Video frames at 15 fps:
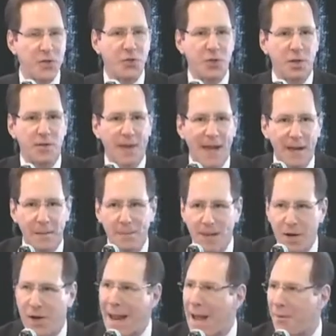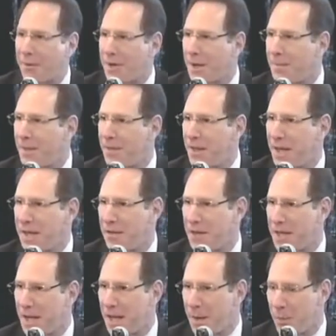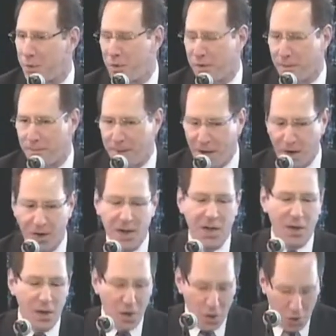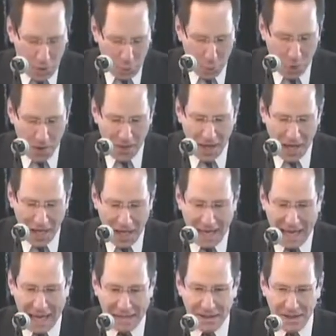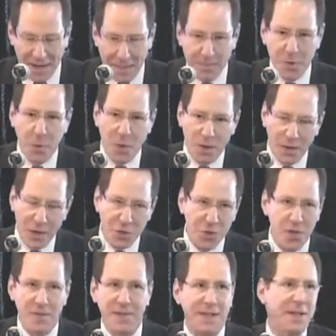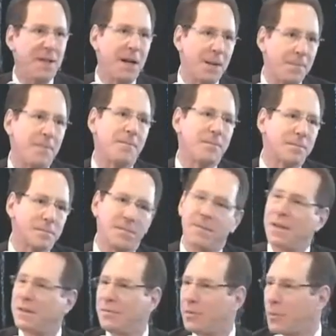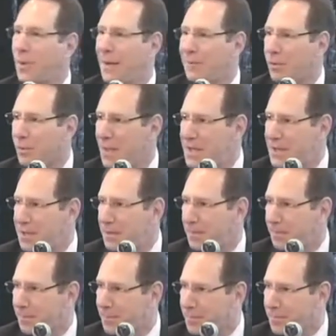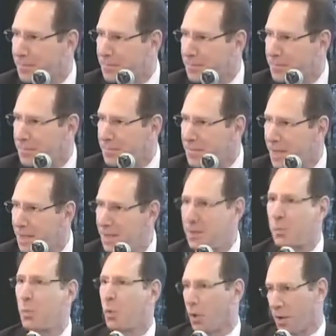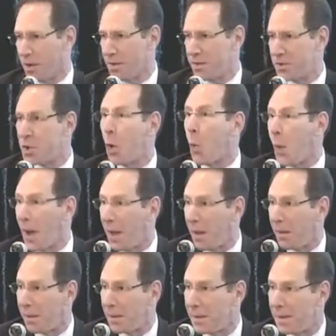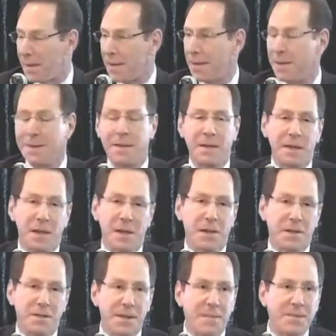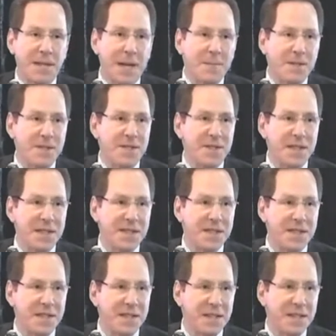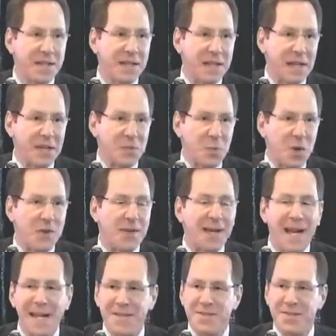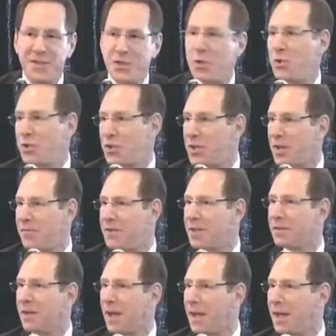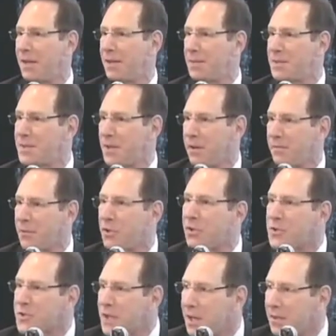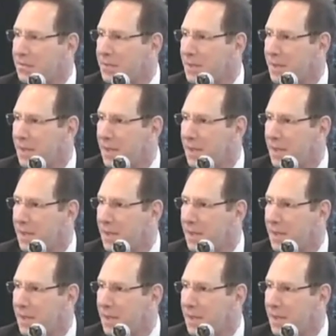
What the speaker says: that should have had a better outcome at the end of the day when you compare where they ended up to where they should have ended up, and for whatever reason, they didn't work so well. Sometimes it's the constitution of the client himself or herself.